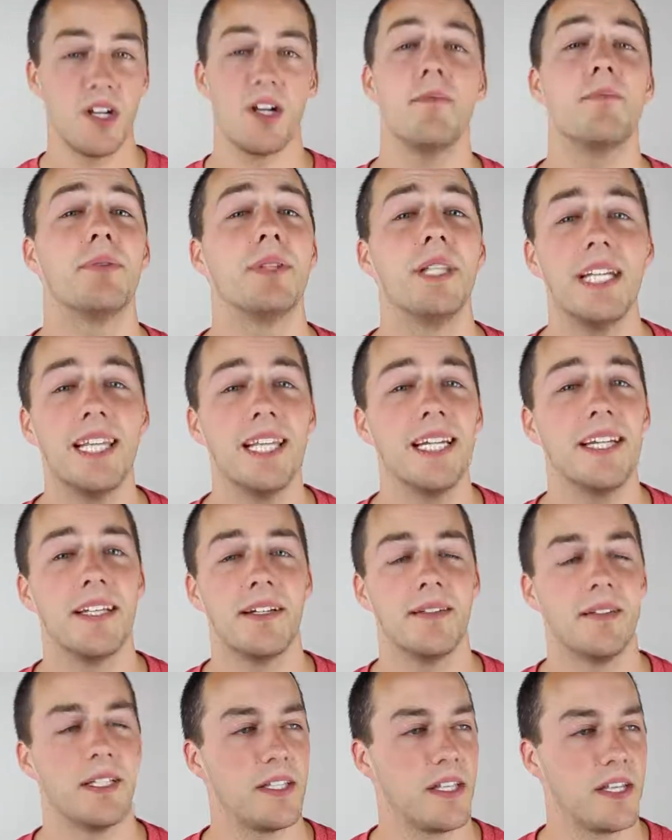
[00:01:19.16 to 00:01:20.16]
completely,
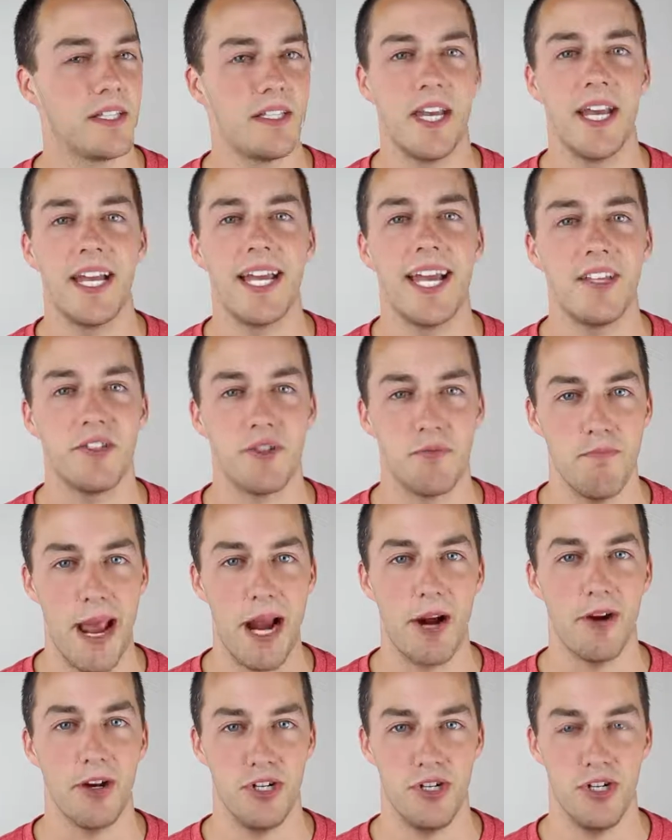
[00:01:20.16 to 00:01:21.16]
let's say, against
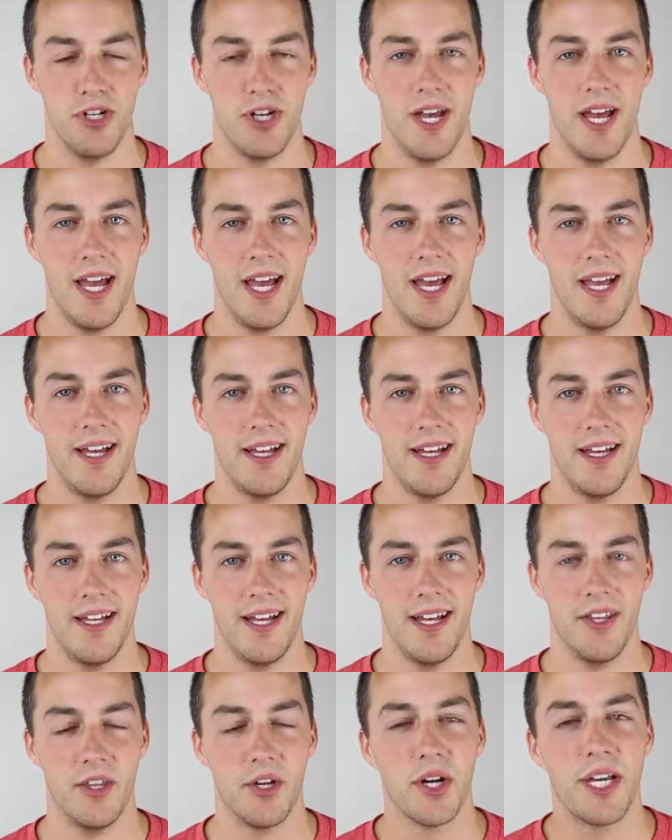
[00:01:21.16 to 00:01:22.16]
marriage.
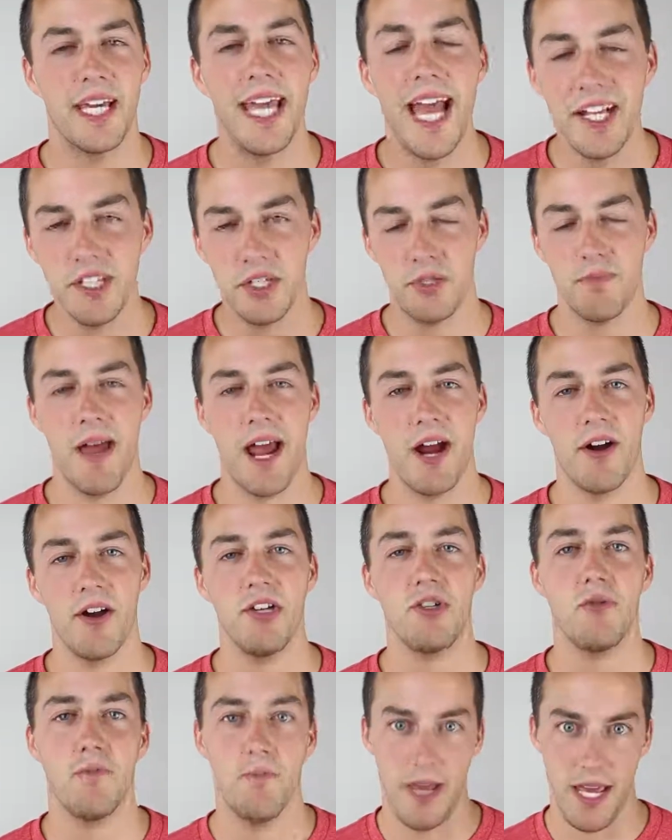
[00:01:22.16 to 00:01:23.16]
They're against
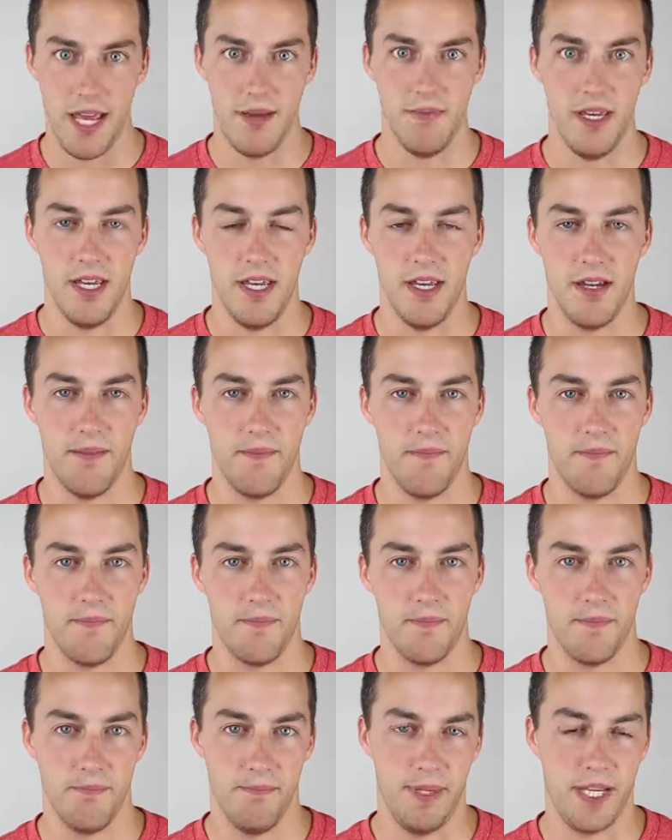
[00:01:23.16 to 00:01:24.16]
marriage, maybe,
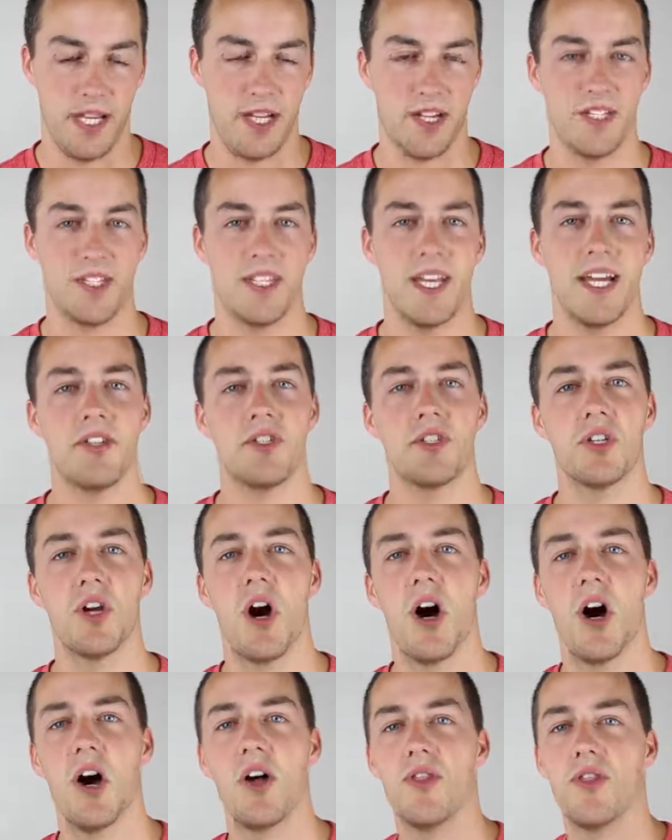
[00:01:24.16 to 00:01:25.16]
because they
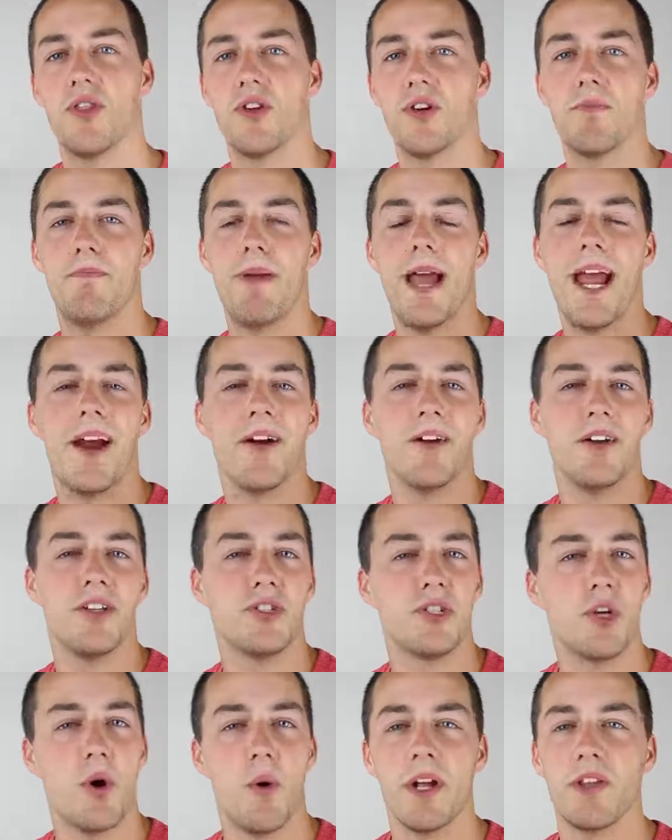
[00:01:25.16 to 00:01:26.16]
saw their
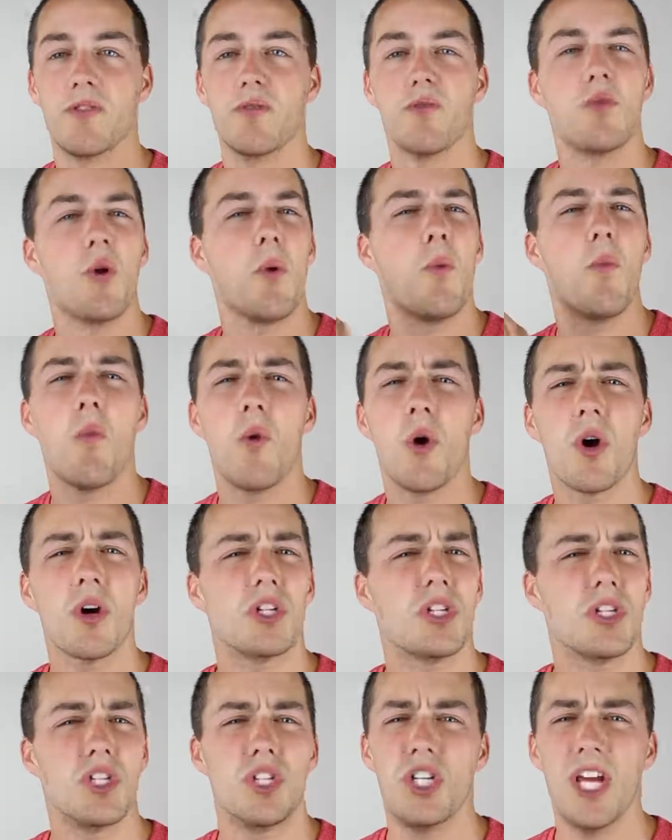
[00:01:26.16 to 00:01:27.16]
parents going through the
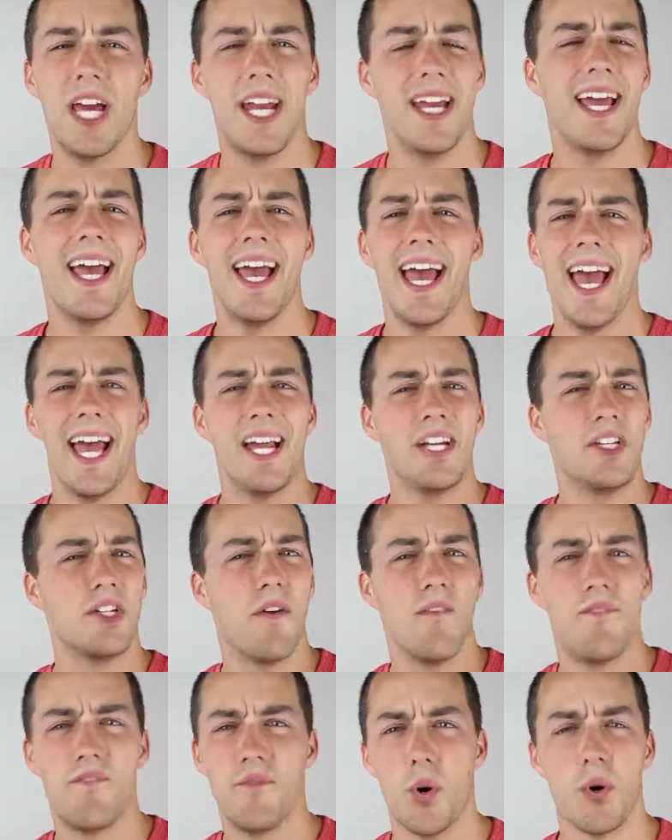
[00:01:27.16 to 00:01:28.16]
worst shit and
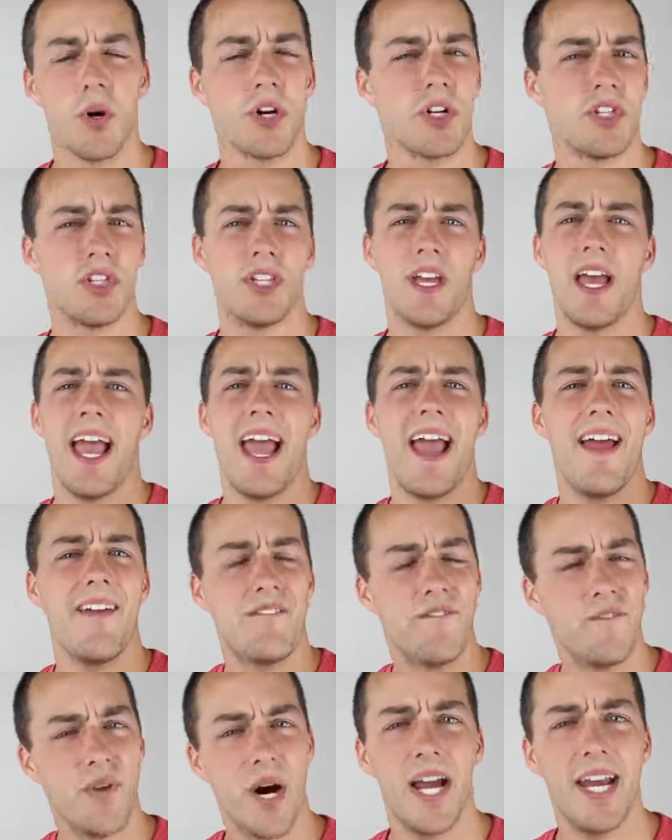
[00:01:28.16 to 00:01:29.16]
divorce
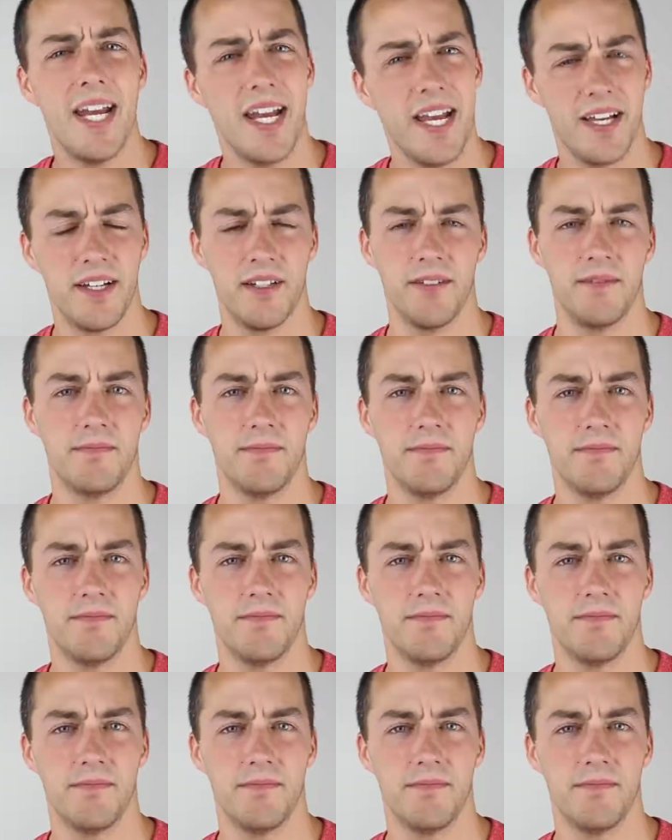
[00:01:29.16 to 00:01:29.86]
and fighting.